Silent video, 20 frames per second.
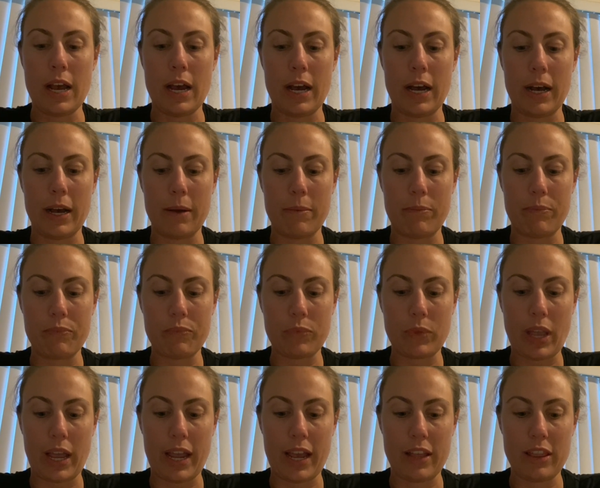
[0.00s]
I
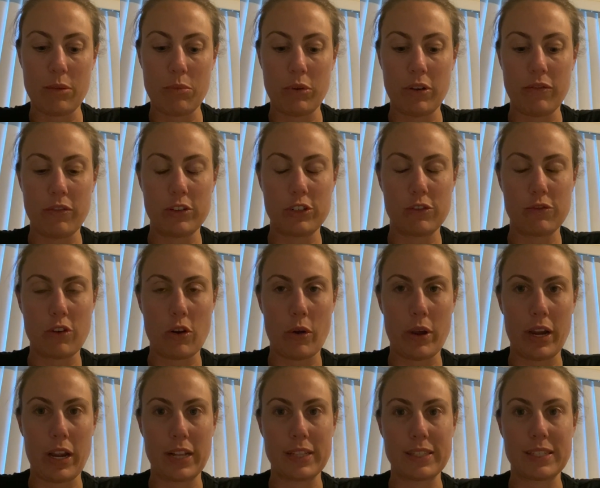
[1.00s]
had the privilege of
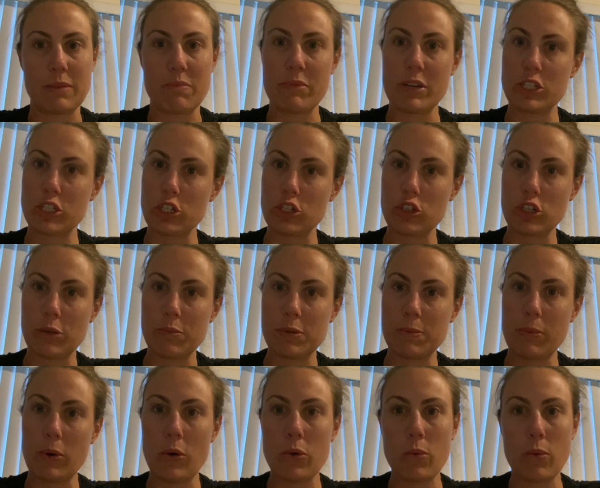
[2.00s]
going on some mission trips,
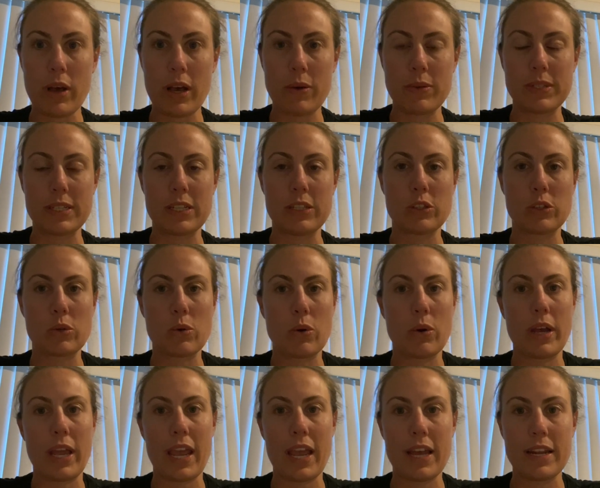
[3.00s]
both while I was in
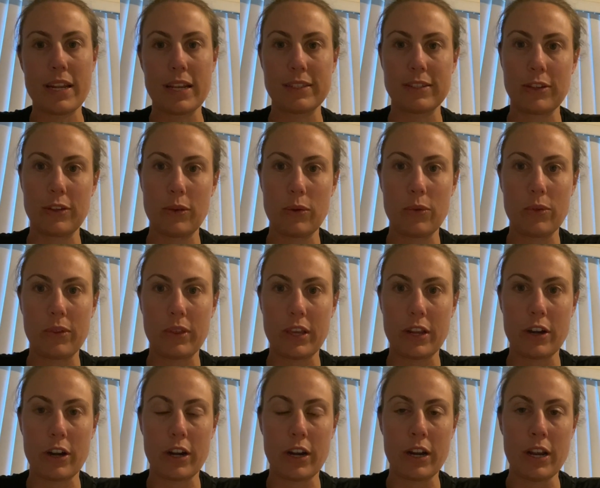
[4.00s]
school and as a youth
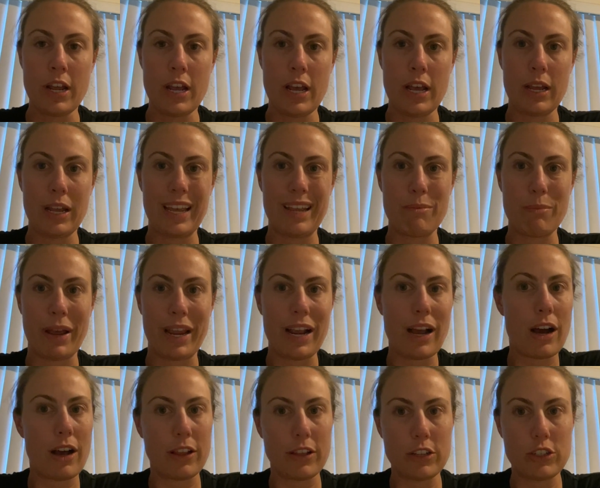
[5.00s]
leader in my
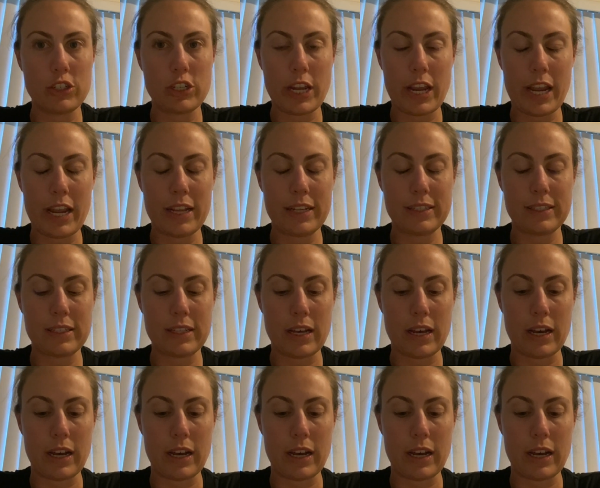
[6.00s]
college days.